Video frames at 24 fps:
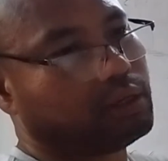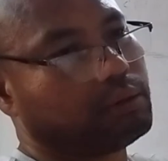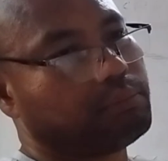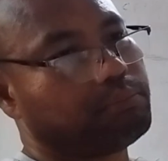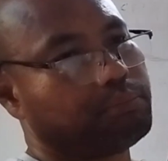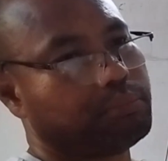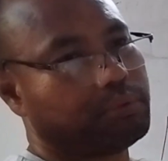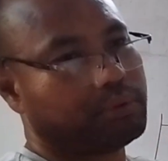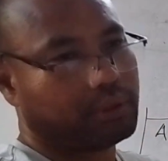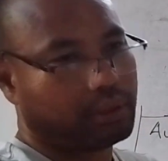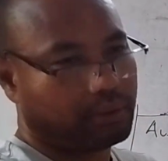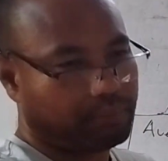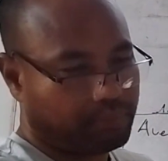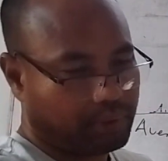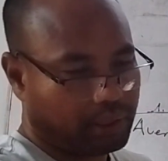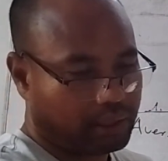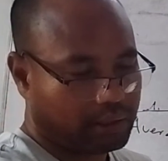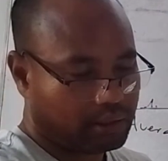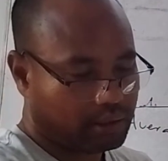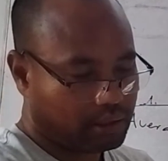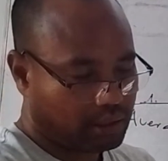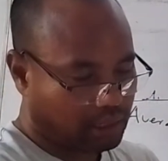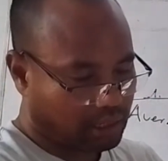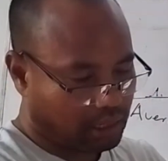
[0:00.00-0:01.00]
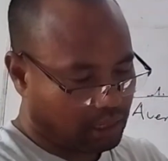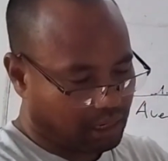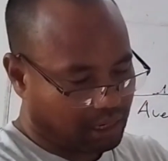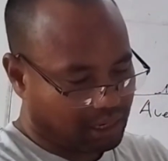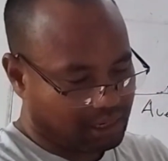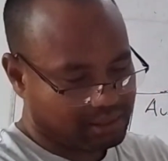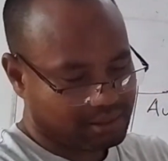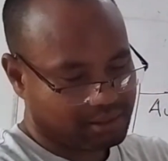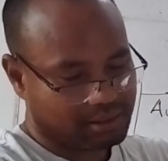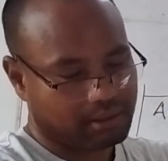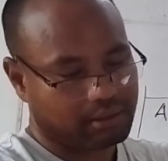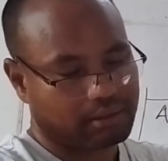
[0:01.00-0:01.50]
they put up and they
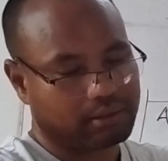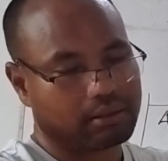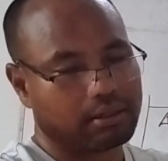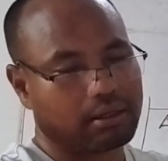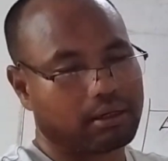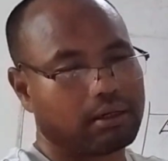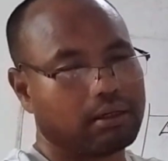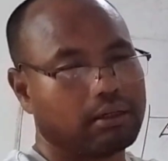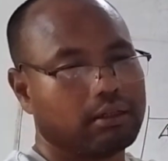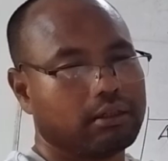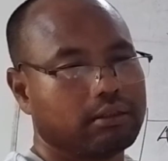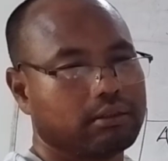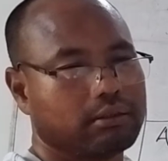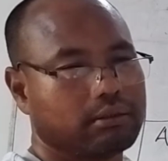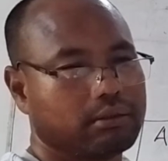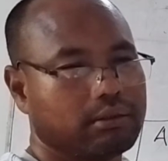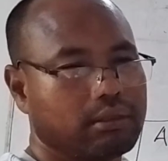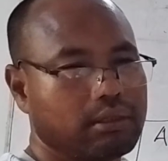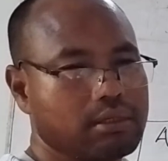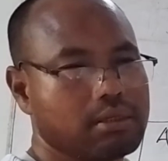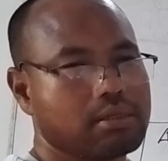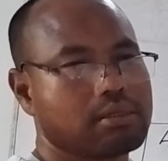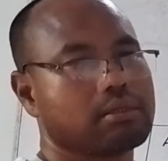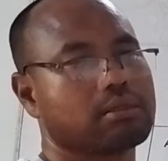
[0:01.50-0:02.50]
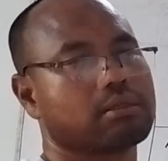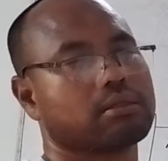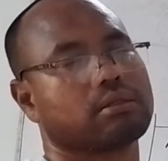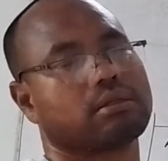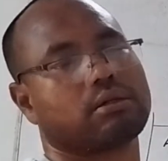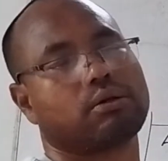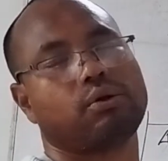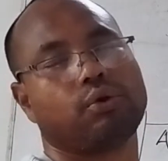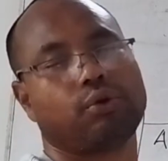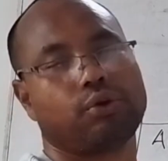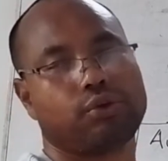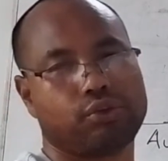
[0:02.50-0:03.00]
asking this
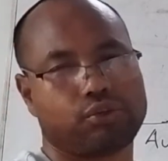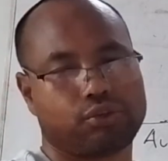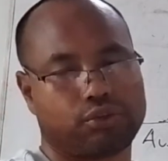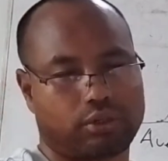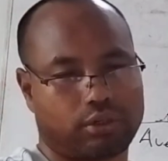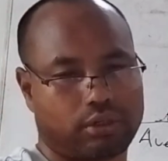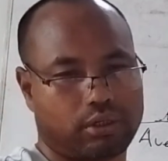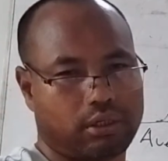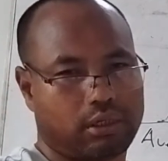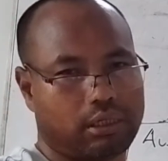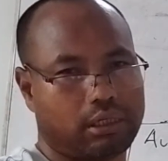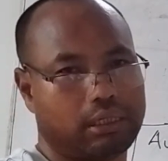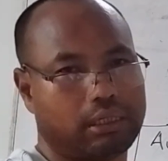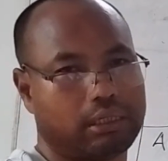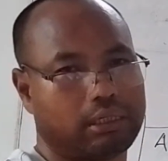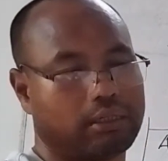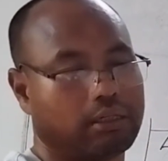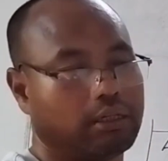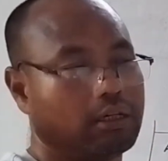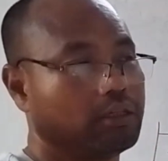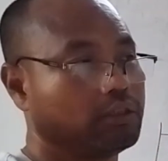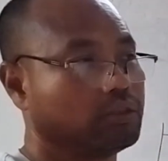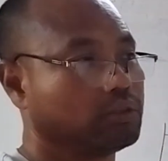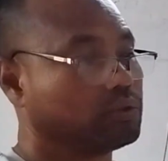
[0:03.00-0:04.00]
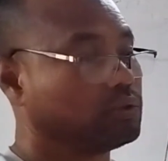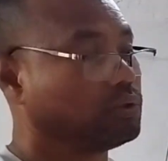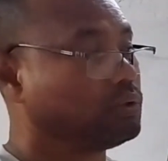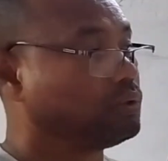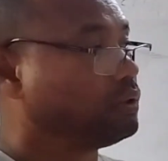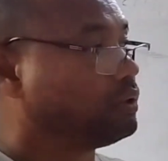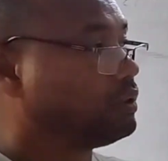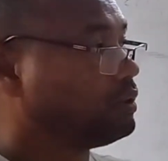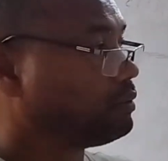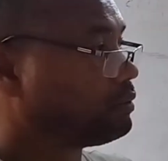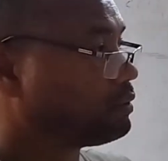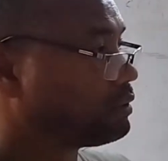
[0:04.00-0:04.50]
question here.
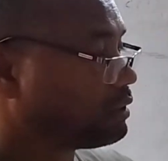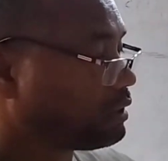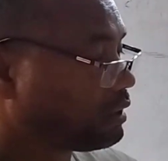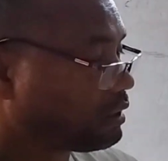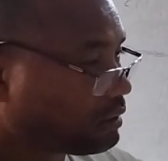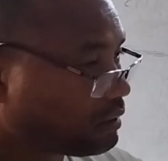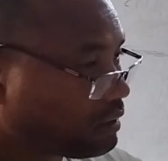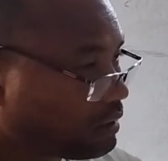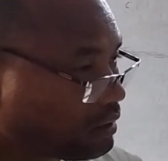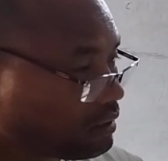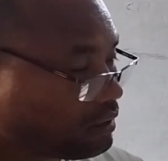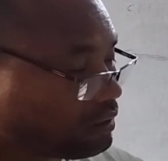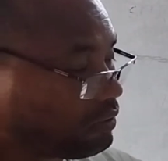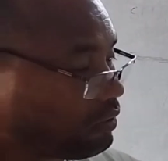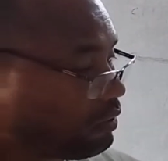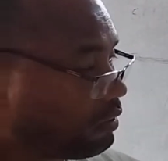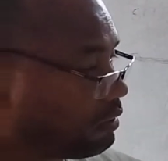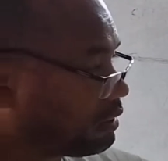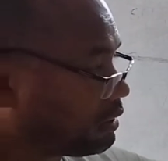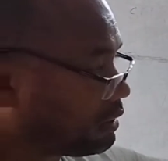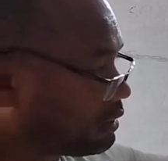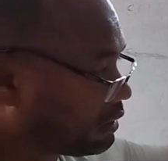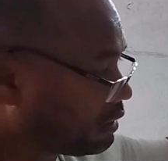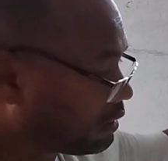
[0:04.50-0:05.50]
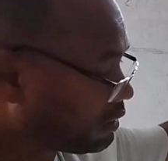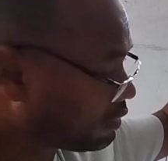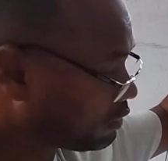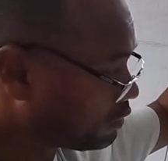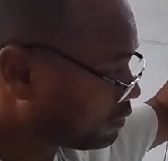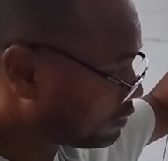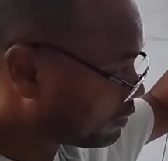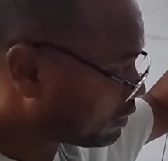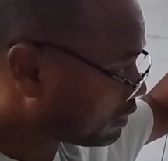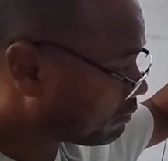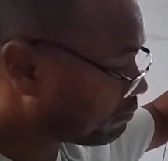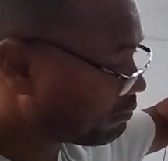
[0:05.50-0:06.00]
So the thing only that
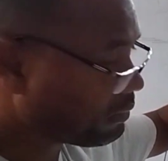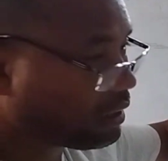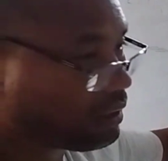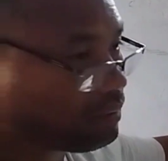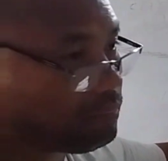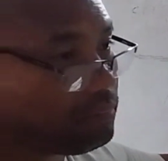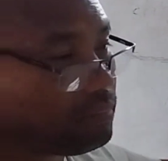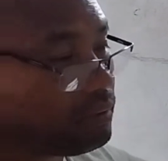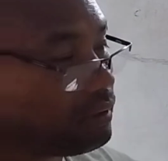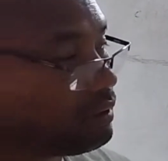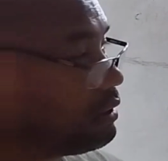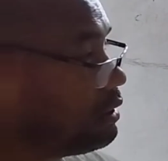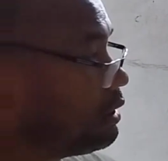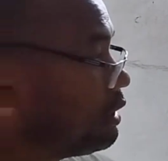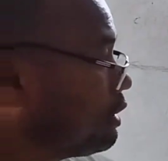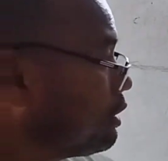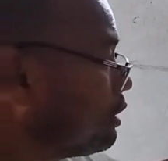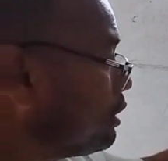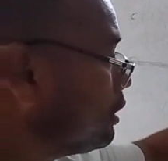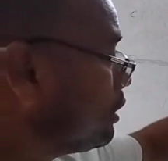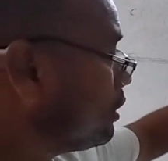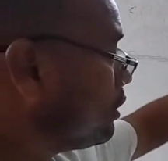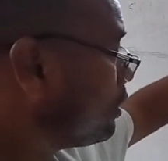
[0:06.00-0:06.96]
you remember that